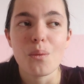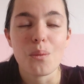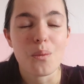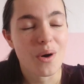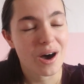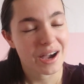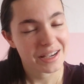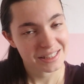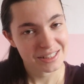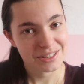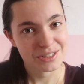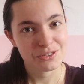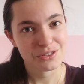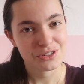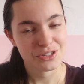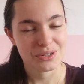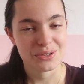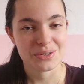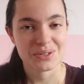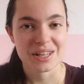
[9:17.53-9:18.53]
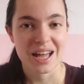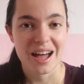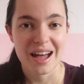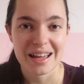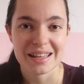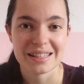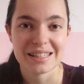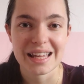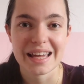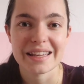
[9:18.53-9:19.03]
why did you choose
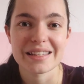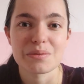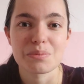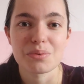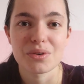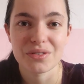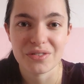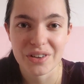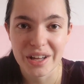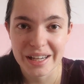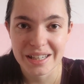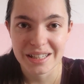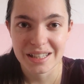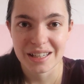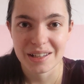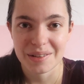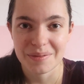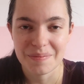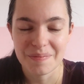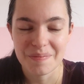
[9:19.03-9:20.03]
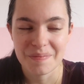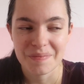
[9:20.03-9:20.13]
us as a provider?